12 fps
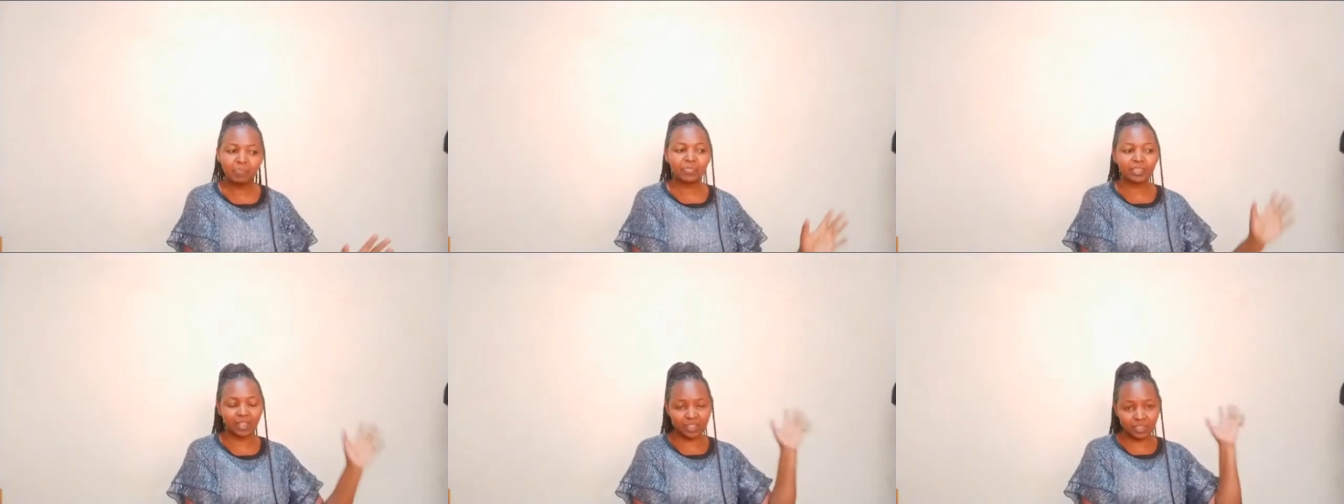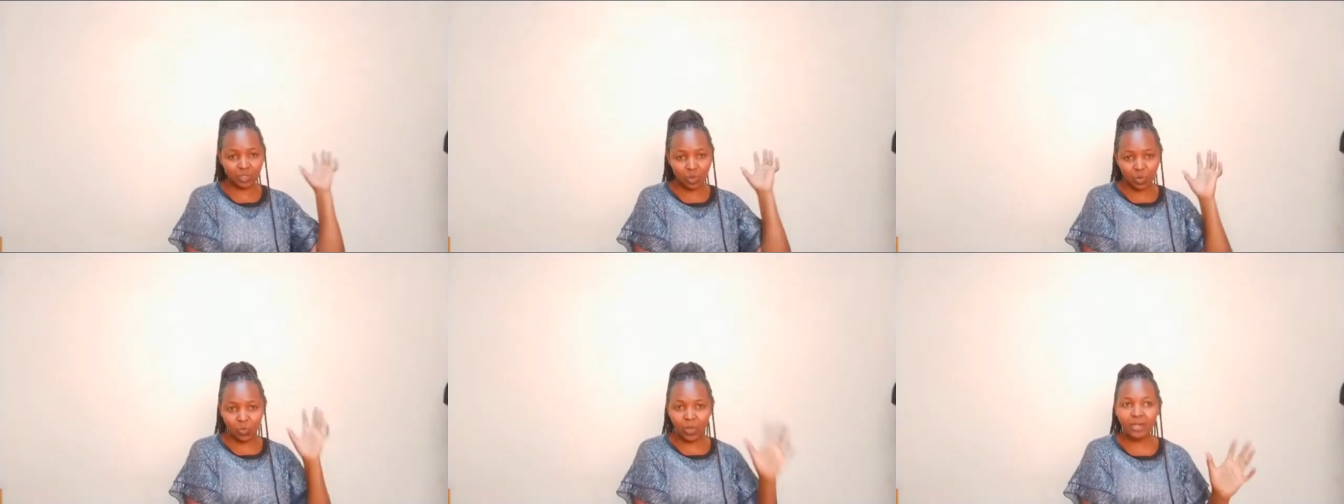that
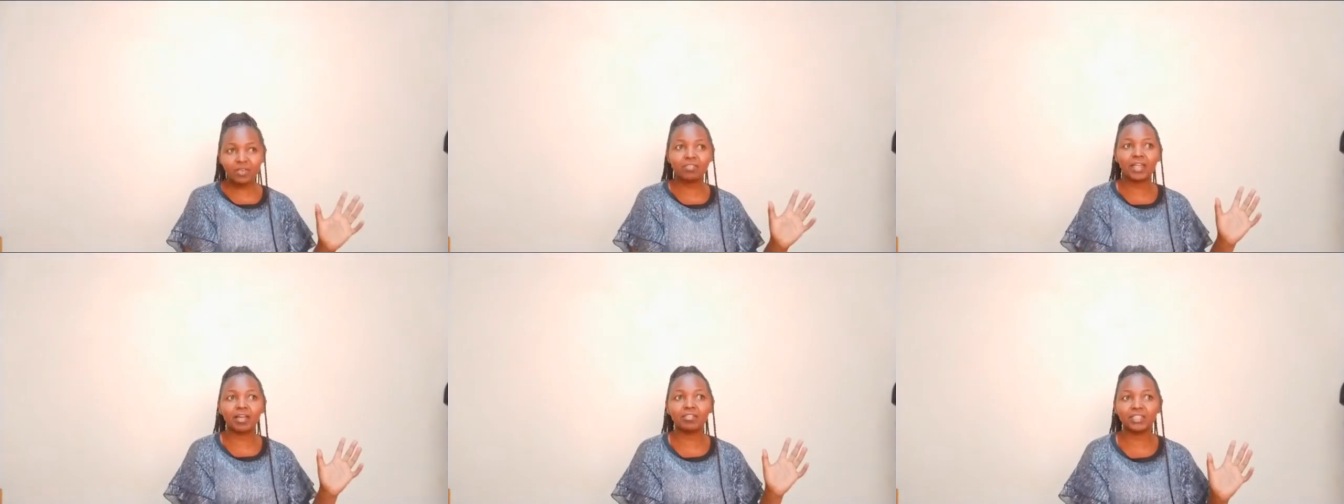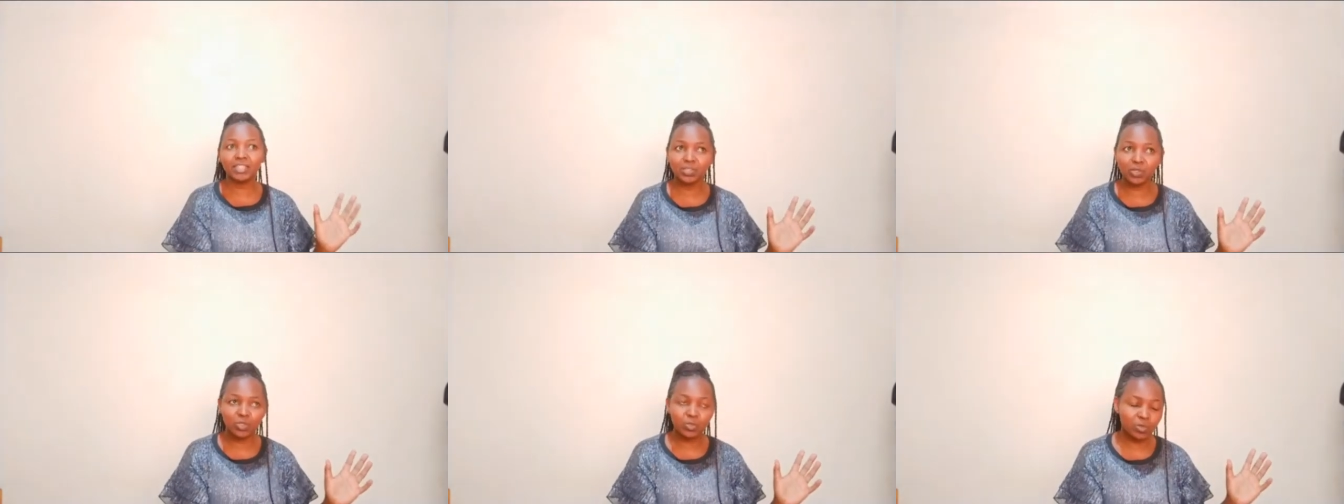one of their
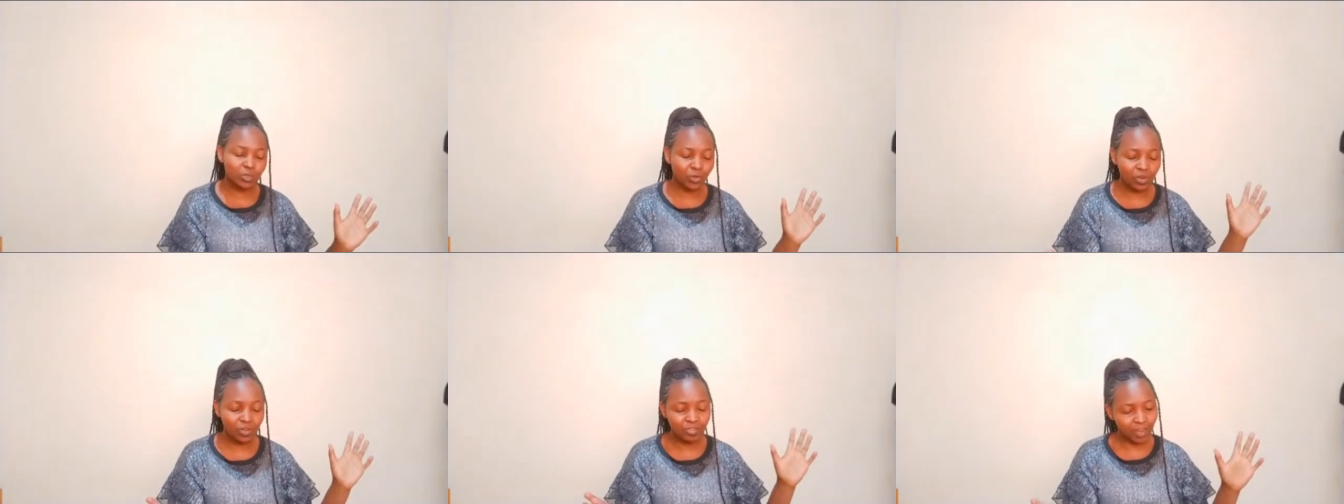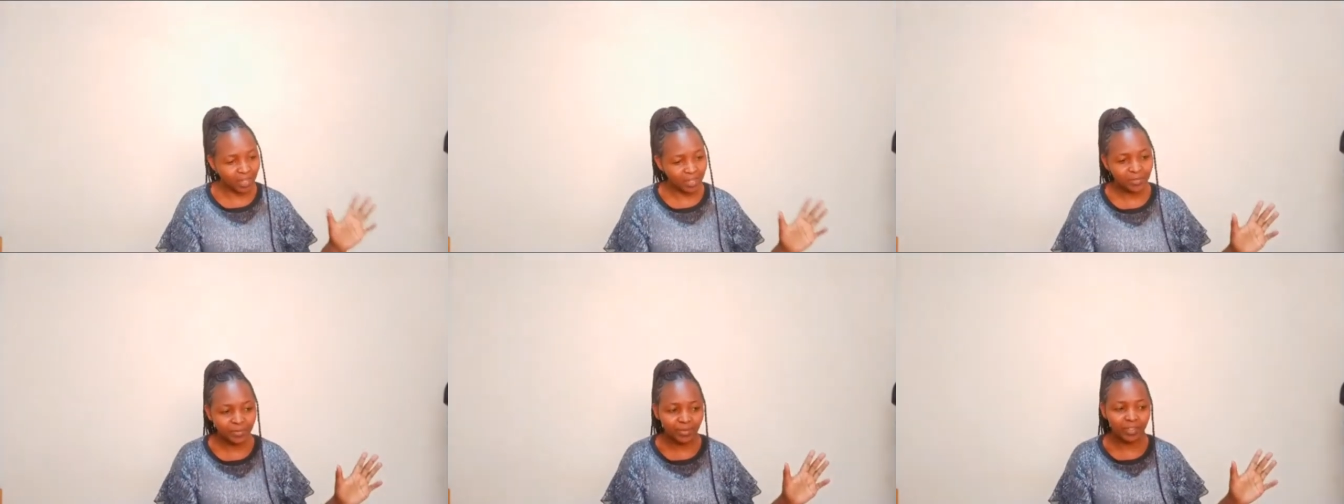videos will go
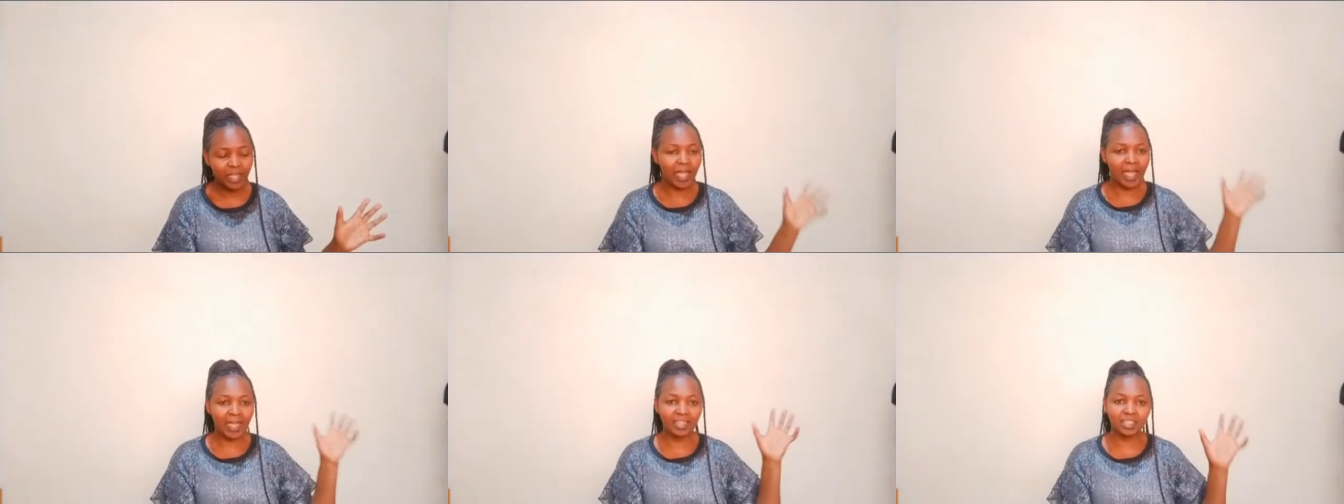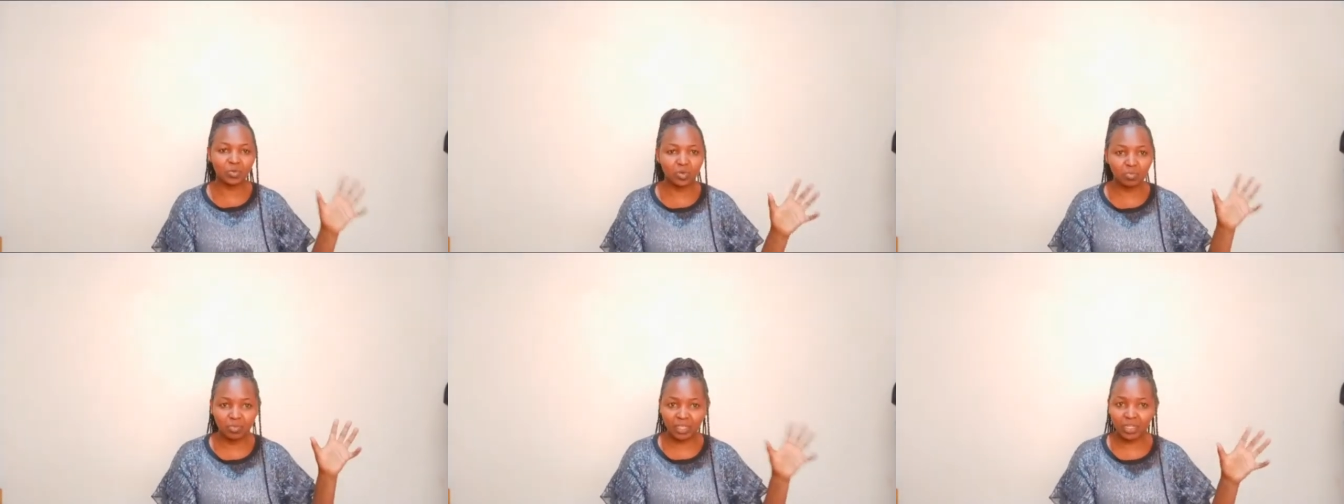viral and they will
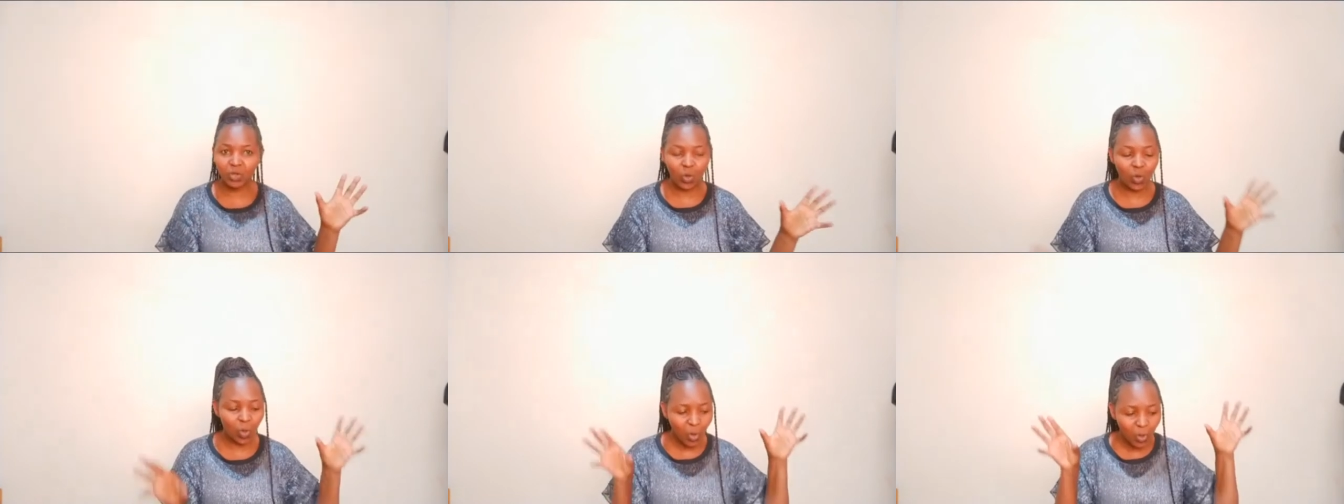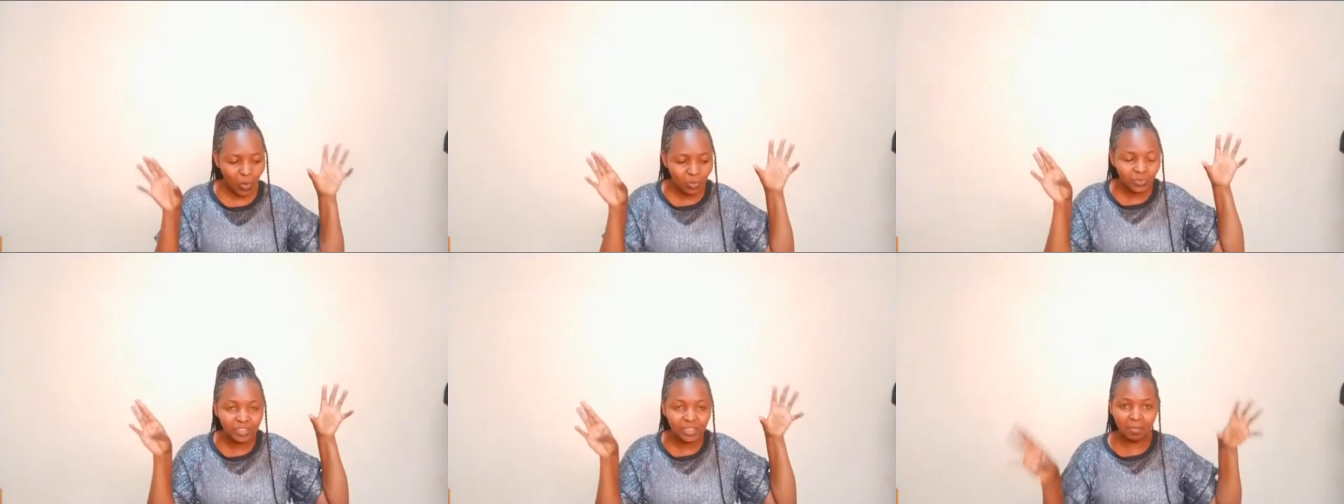make all
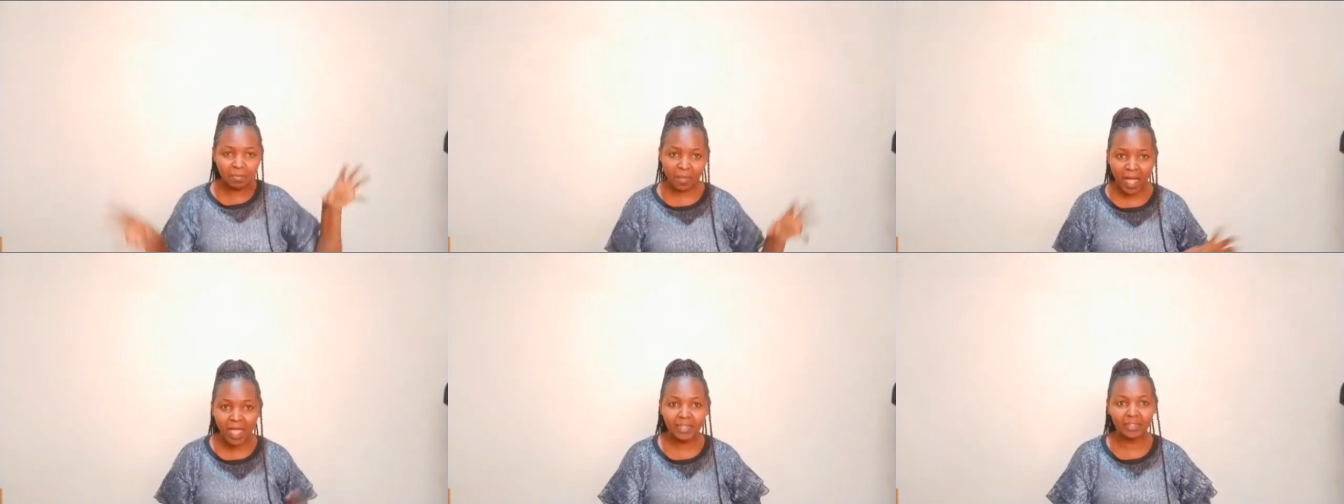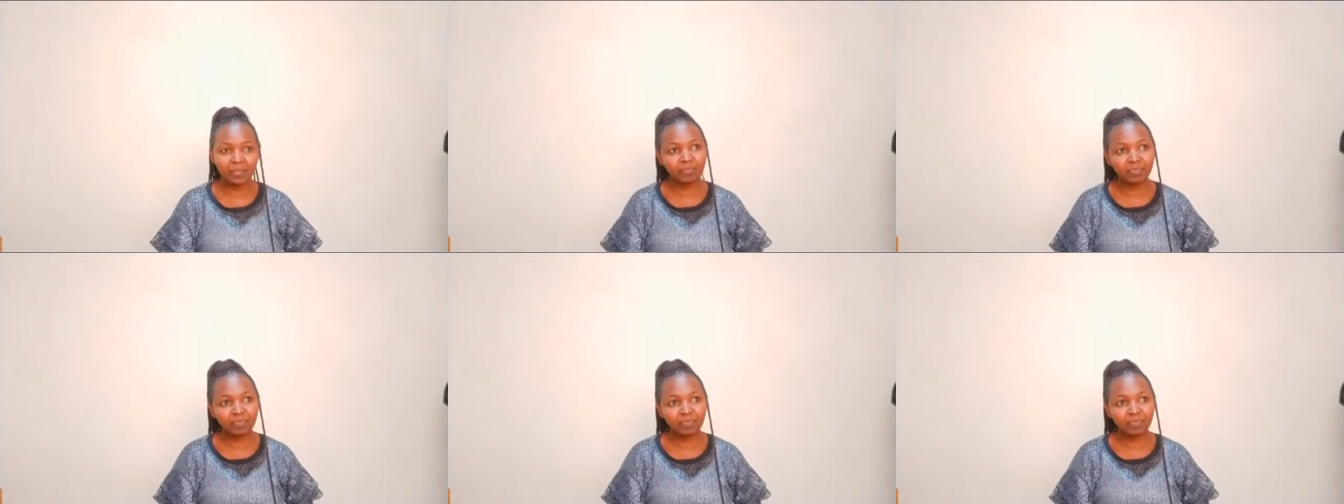the money